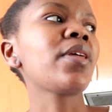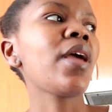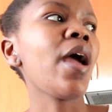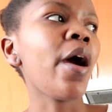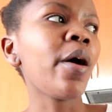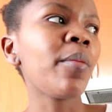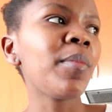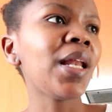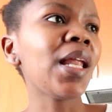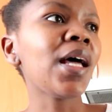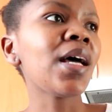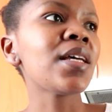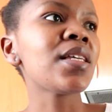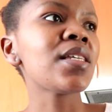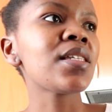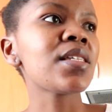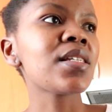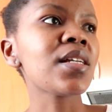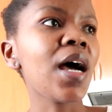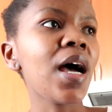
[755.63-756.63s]

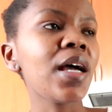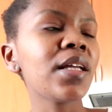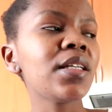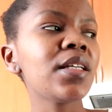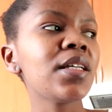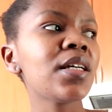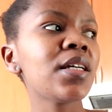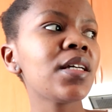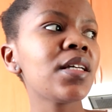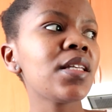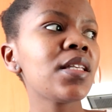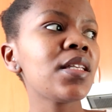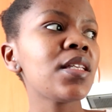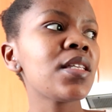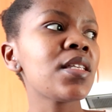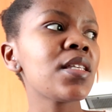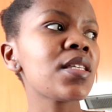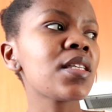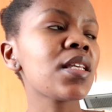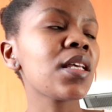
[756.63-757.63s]
caramelized
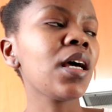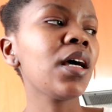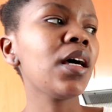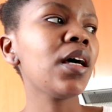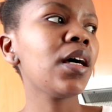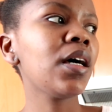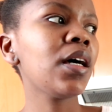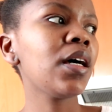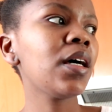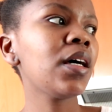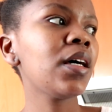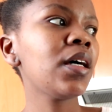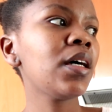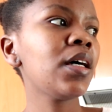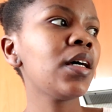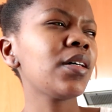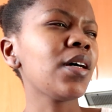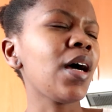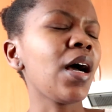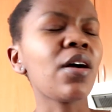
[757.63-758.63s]
onions.
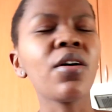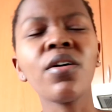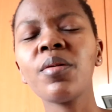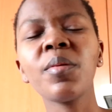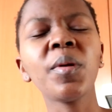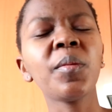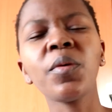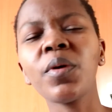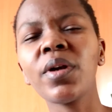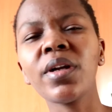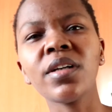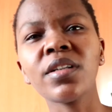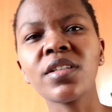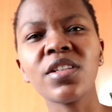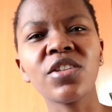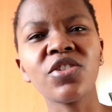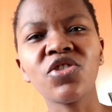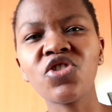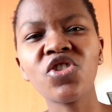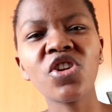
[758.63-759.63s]
I can't remember what else.
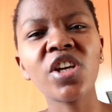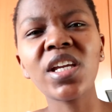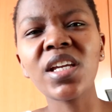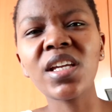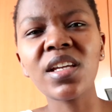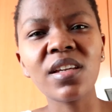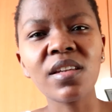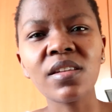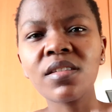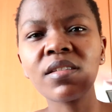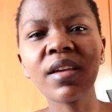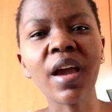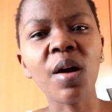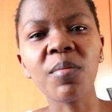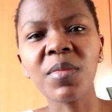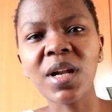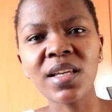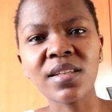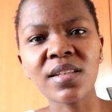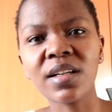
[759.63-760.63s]
There's cheese,
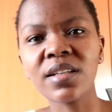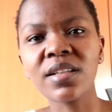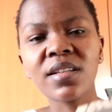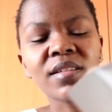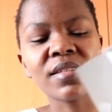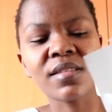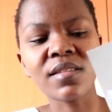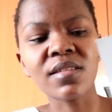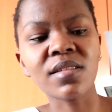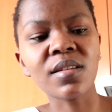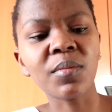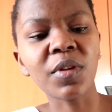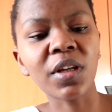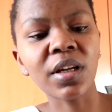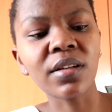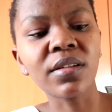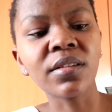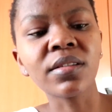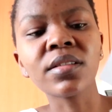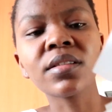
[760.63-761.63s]
caramelized onions and something
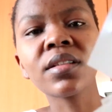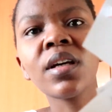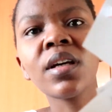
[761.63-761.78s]
else,